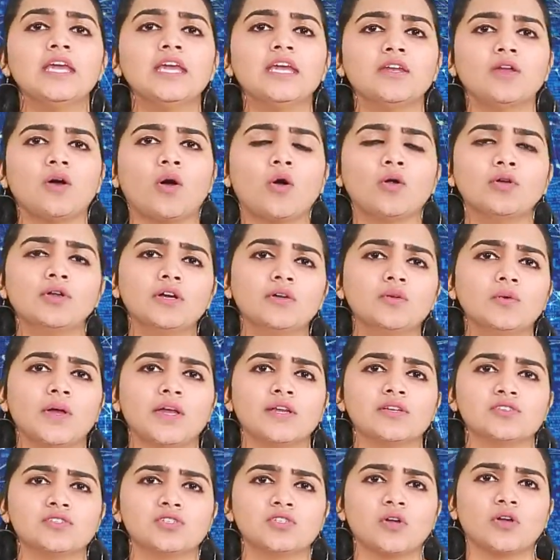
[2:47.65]
in order to
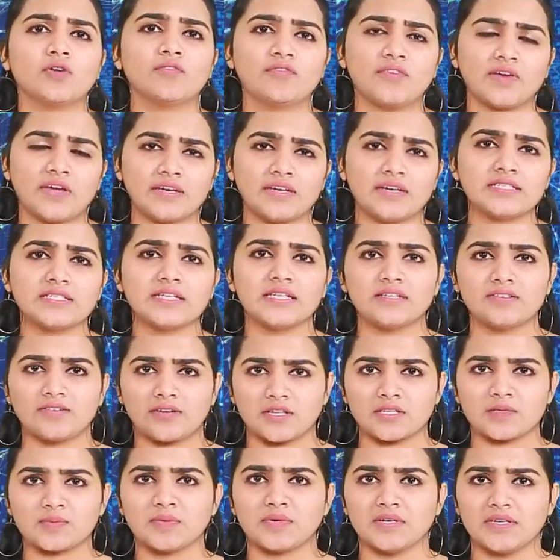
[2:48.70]
ensure fairness and
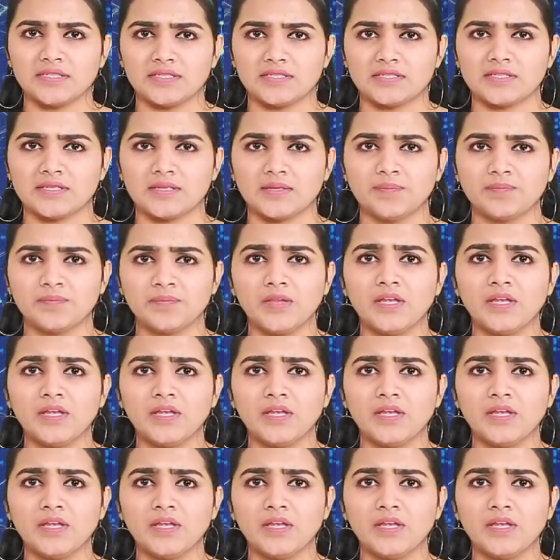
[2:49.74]
transparency.